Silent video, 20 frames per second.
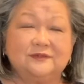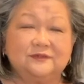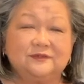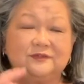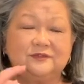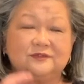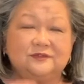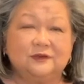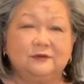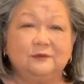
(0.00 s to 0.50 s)

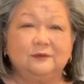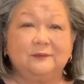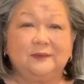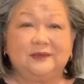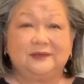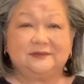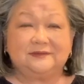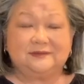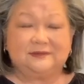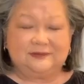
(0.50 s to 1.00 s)
so
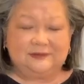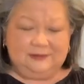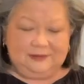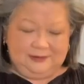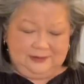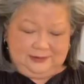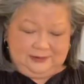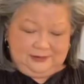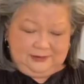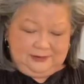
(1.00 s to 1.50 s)
amazing
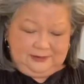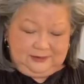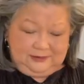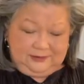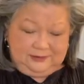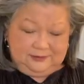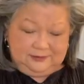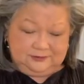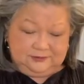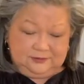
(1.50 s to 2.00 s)

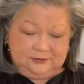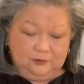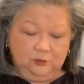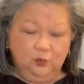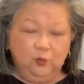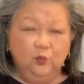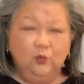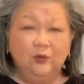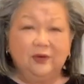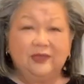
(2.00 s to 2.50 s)
is
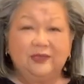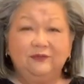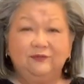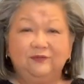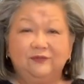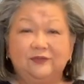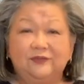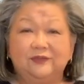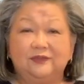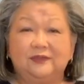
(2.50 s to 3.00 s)

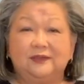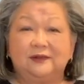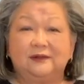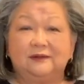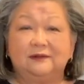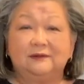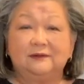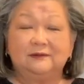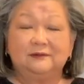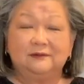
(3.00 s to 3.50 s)
wafer
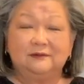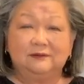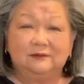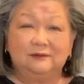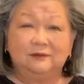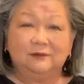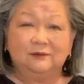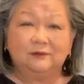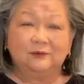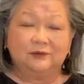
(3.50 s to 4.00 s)
thin
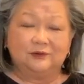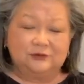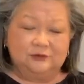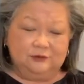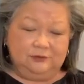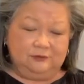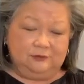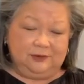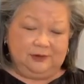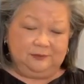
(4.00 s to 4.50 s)

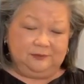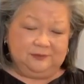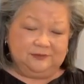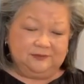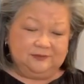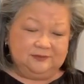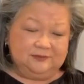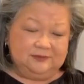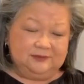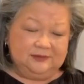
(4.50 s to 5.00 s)
wonton
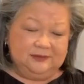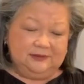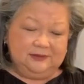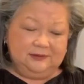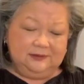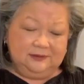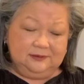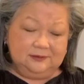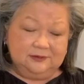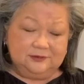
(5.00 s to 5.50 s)
wrappers.
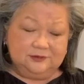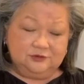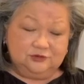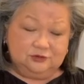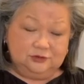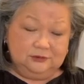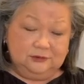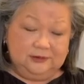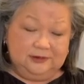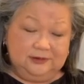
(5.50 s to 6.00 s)
This
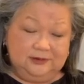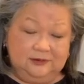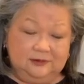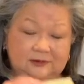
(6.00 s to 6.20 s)
truly